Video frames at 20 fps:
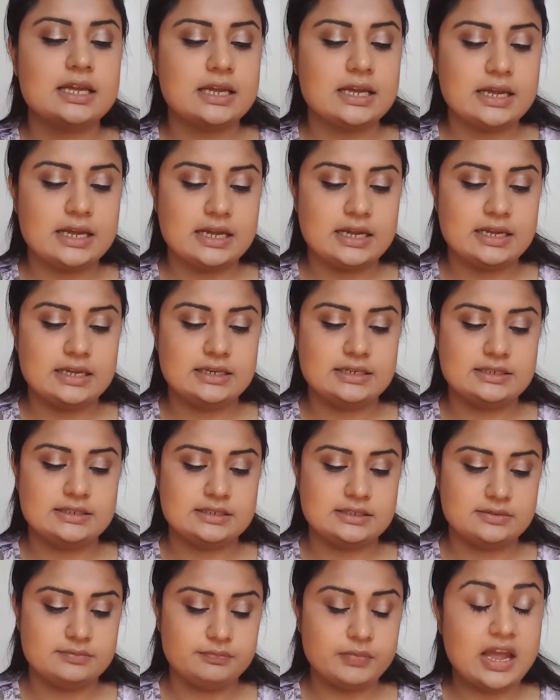
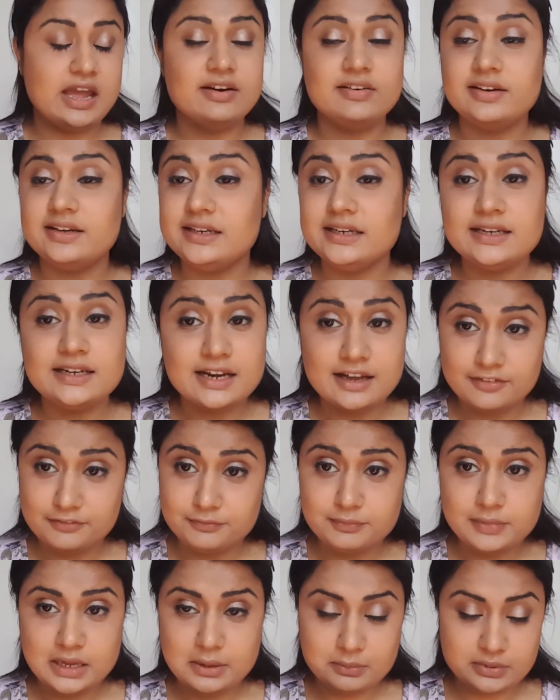and I really love
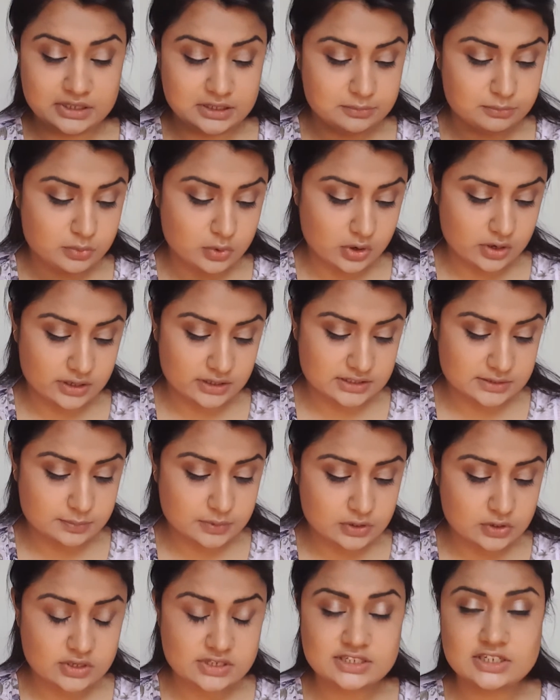Maybelline products
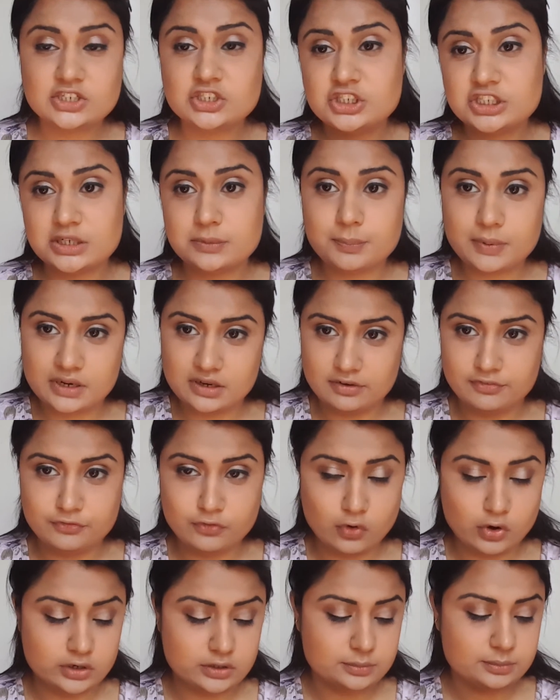because they're cheap and
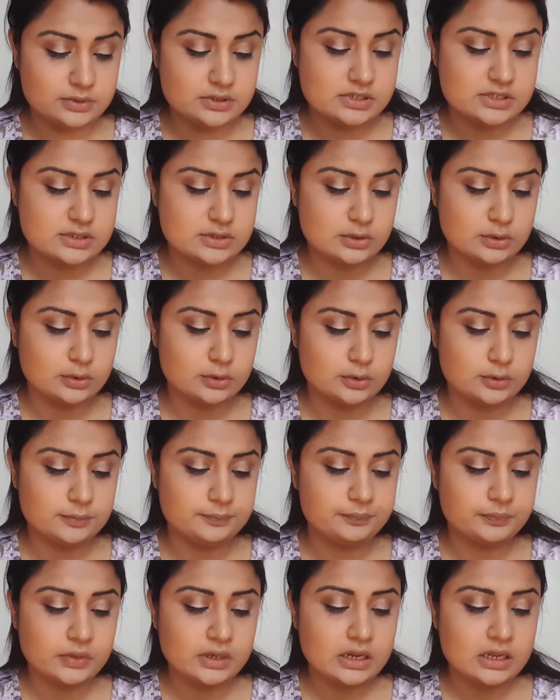affordable. So
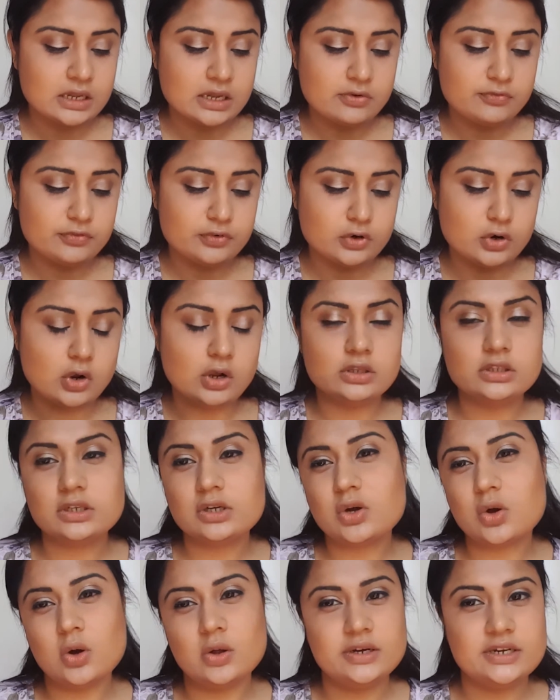for all the
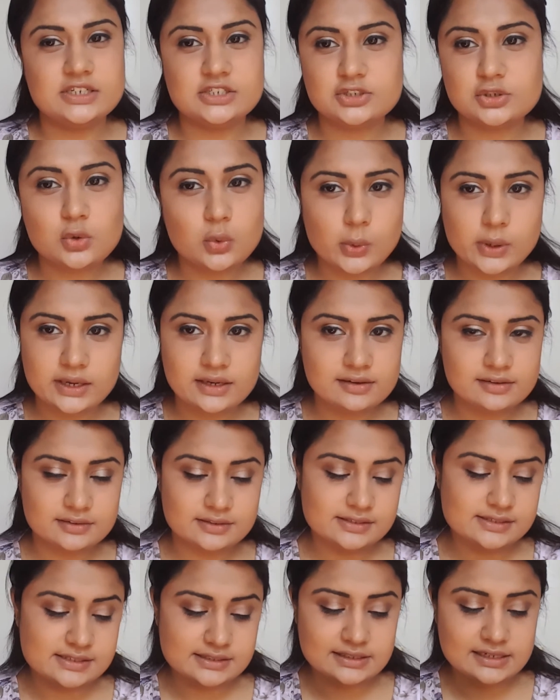college going
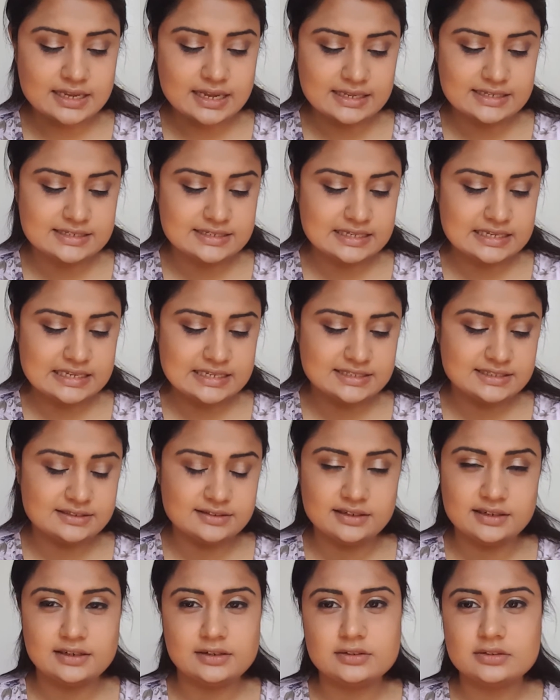girls, it gets easier,
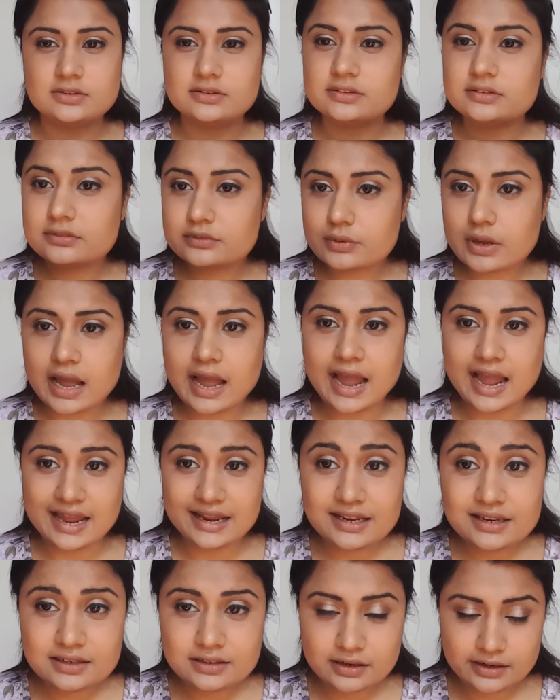and
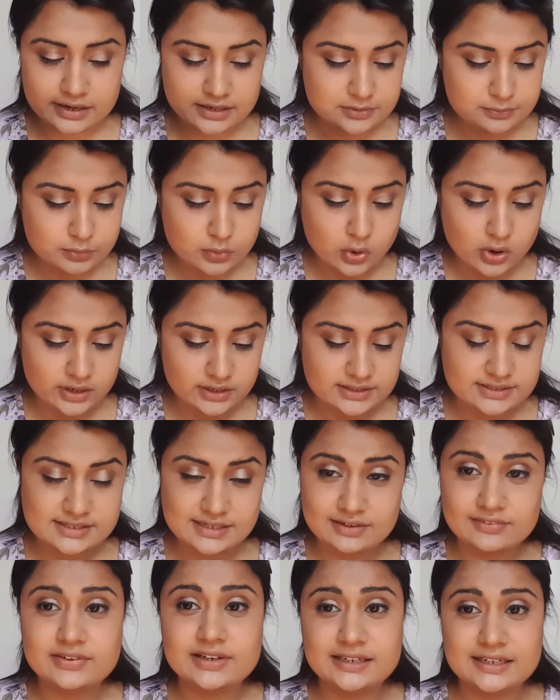high end products
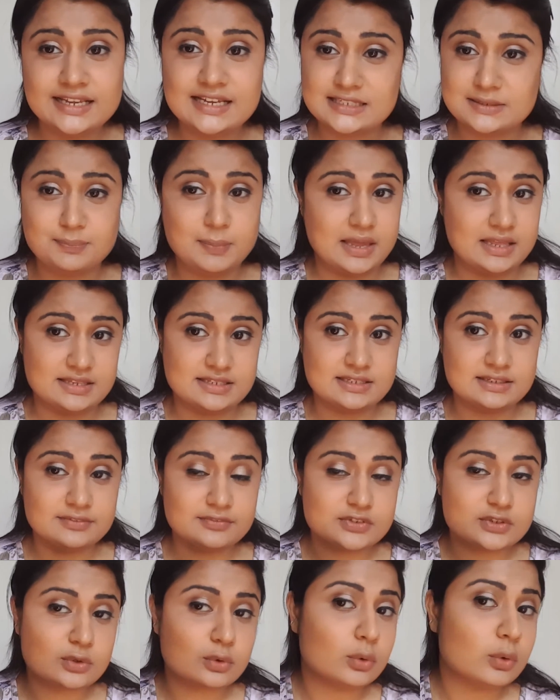are really expensive,
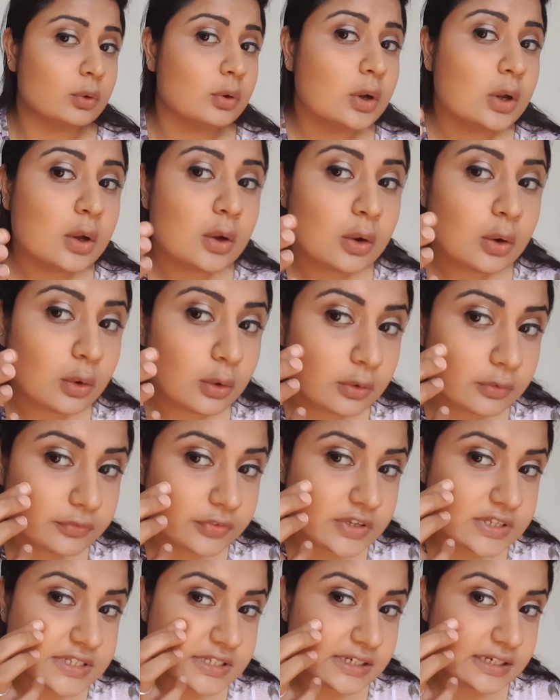so
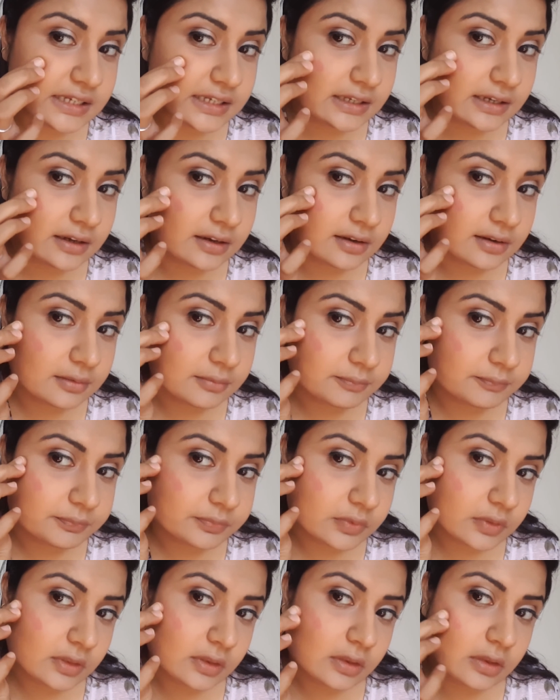obviously
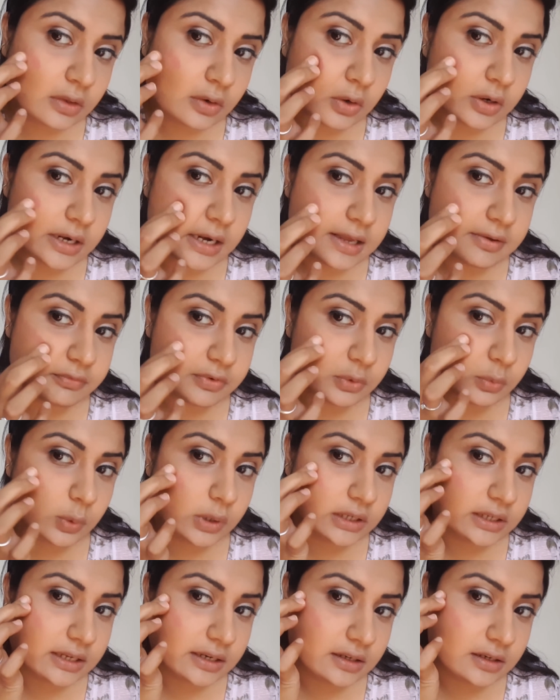not
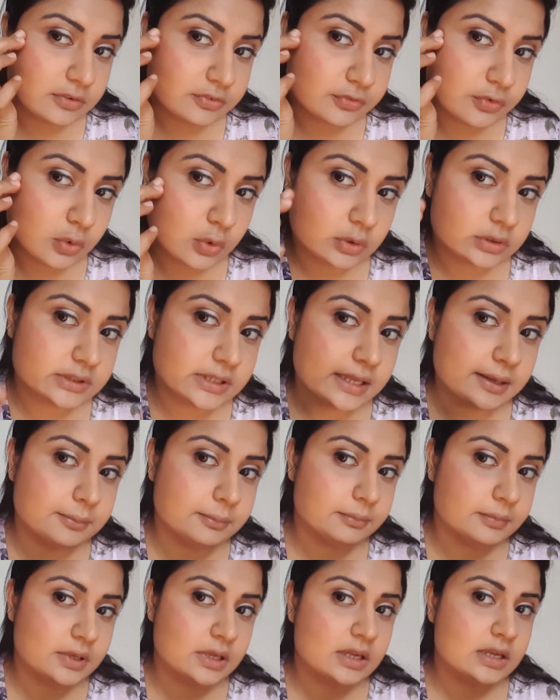everyone can afford them.